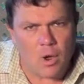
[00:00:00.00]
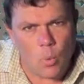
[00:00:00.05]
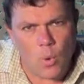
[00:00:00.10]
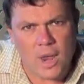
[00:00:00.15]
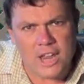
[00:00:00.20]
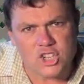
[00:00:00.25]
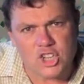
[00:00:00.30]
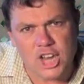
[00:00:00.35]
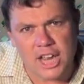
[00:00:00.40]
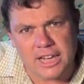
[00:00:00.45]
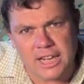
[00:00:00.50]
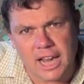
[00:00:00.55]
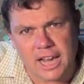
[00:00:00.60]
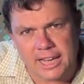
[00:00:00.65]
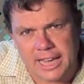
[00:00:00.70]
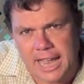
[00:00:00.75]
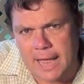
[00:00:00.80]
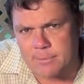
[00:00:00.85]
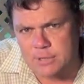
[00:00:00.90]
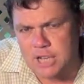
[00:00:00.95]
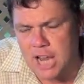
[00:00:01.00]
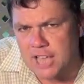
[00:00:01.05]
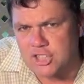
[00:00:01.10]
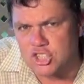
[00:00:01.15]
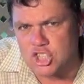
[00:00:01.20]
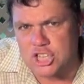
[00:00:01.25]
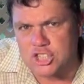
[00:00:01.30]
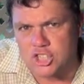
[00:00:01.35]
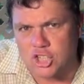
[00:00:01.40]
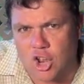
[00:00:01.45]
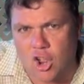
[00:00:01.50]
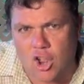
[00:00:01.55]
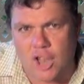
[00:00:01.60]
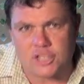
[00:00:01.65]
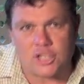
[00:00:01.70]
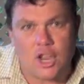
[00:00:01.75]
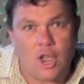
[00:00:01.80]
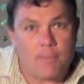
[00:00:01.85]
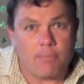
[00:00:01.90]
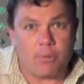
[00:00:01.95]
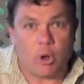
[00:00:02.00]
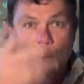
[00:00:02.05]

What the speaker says: where Sheng Nun kept last year's kites,